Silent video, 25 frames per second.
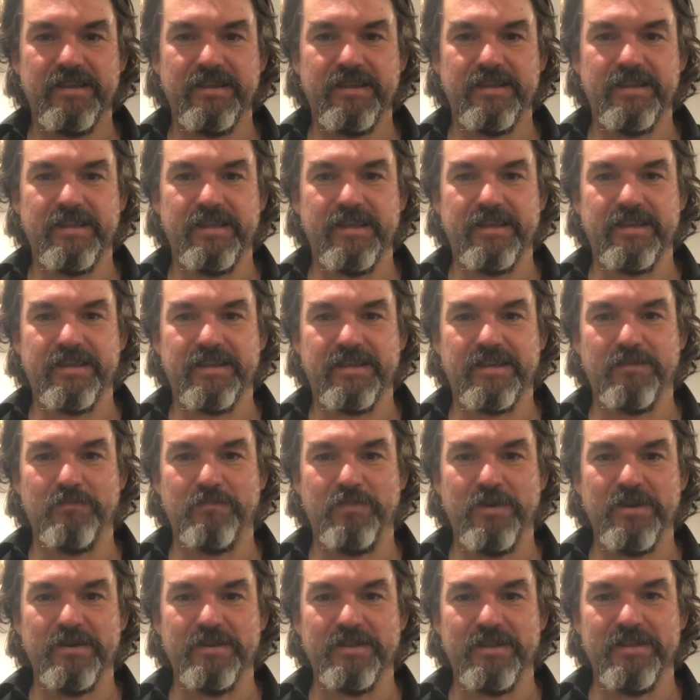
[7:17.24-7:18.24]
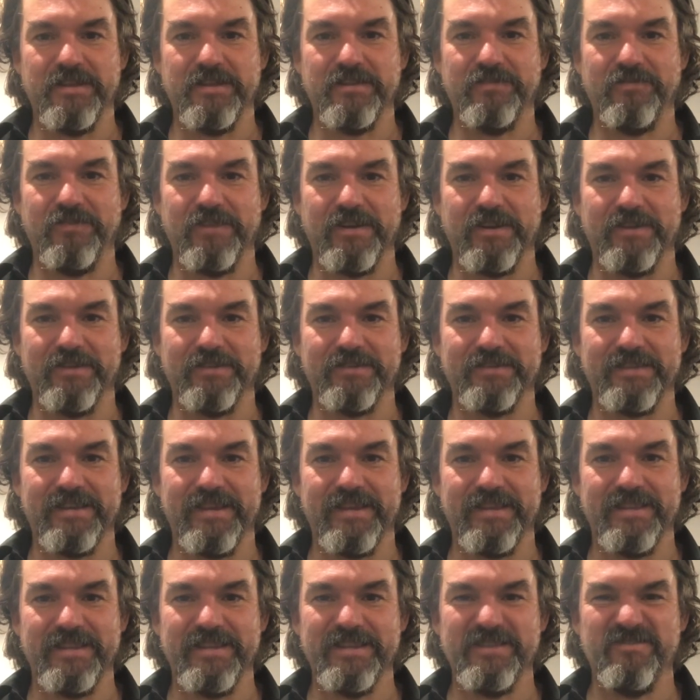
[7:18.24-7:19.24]
like, compared to this finger,
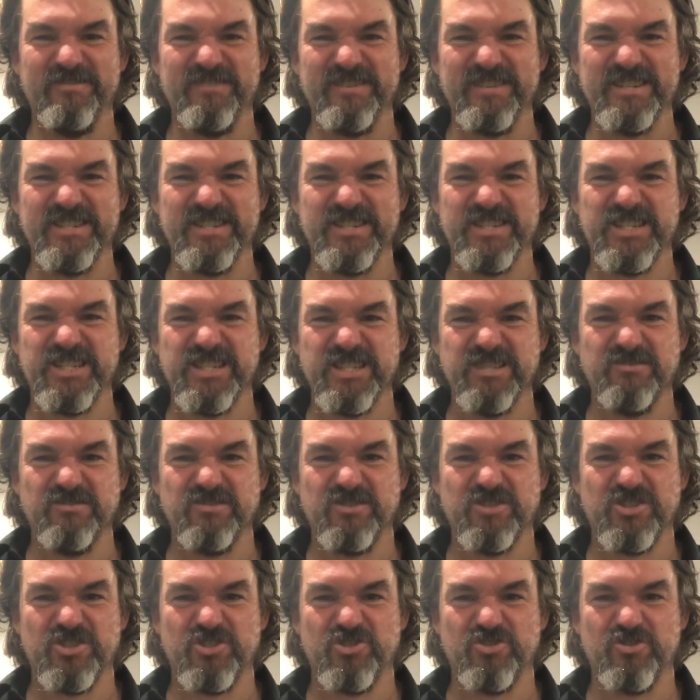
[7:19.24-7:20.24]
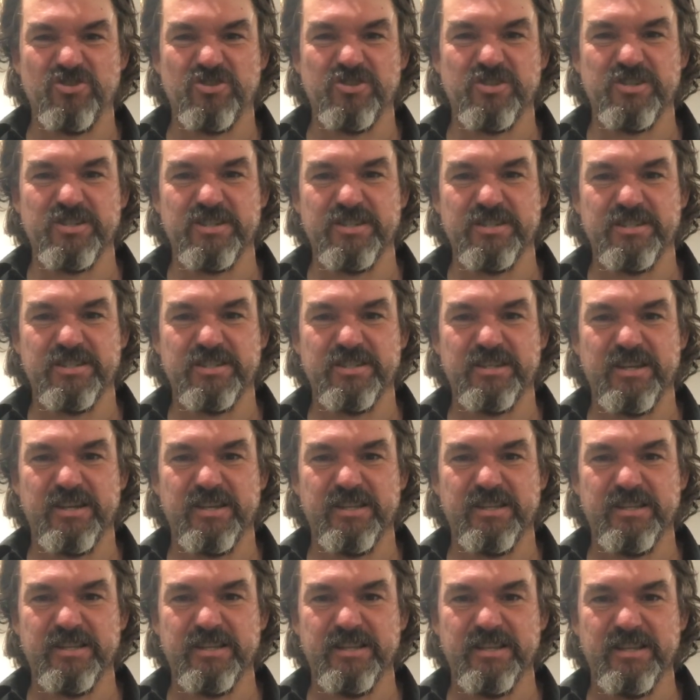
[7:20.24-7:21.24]
say, this one is so strong and
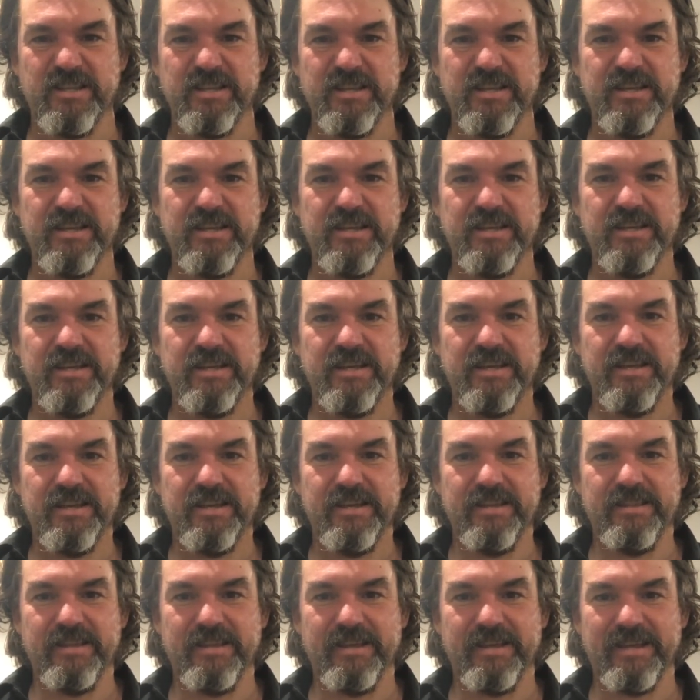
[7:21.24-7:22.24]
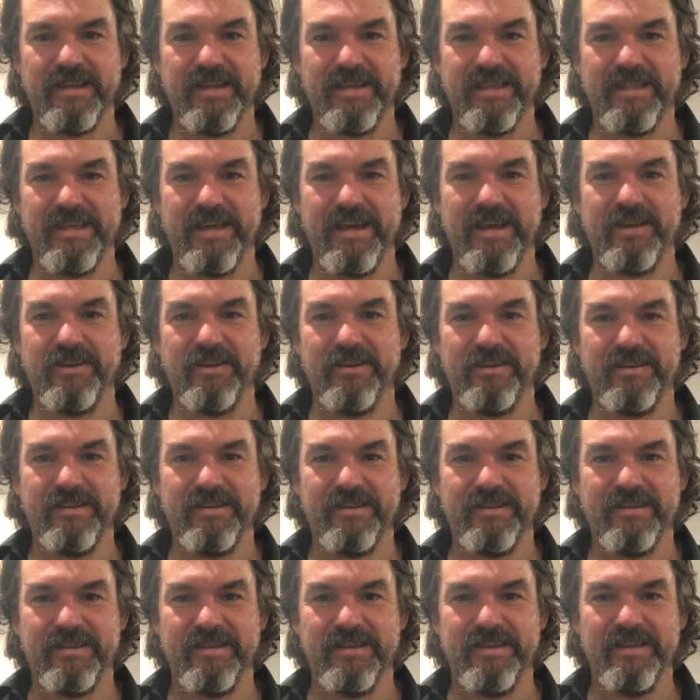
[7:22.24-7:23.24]
solid. And like that,
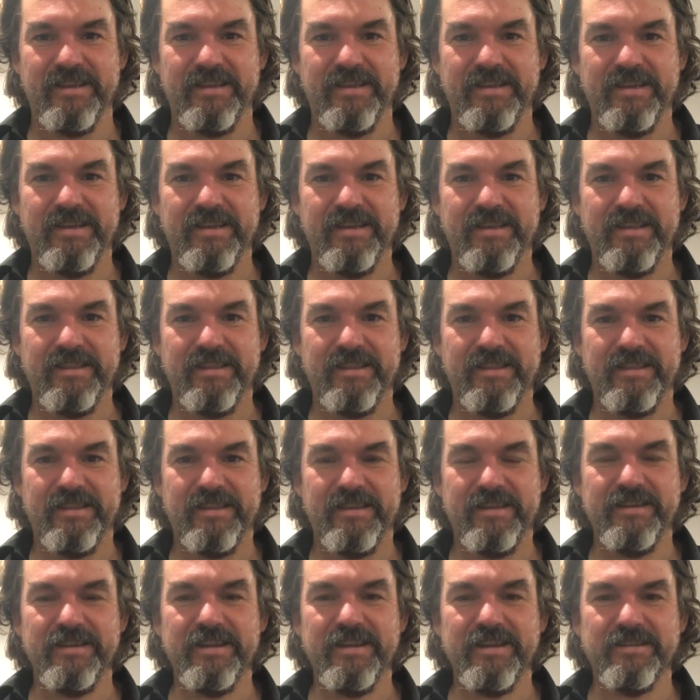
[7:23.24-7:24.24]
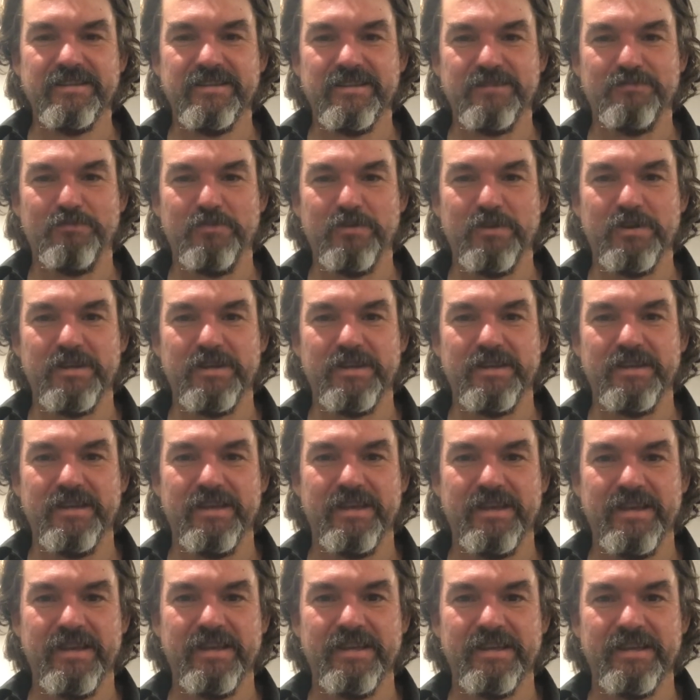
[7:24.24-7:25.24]
the index is pretty
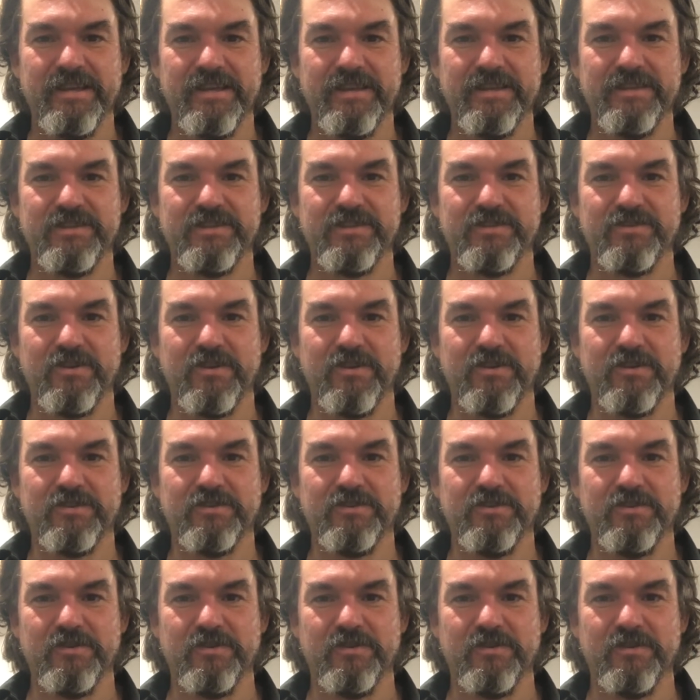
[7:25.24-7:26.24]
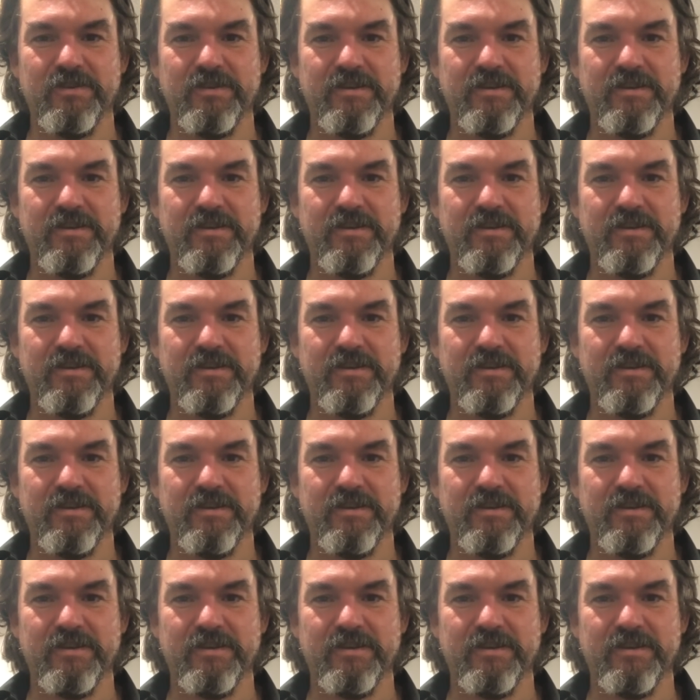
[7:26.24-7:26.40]
strong too.